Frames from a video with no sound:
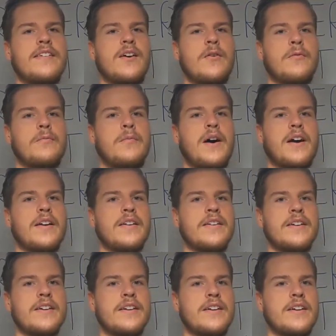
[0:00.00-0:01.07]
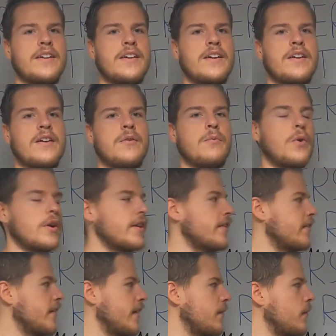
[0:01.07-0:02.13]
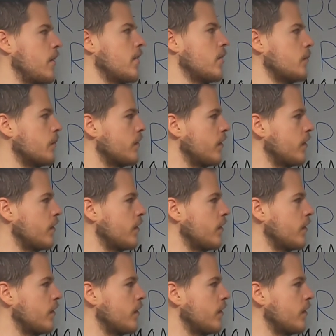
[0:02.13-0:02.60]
of my working set volume.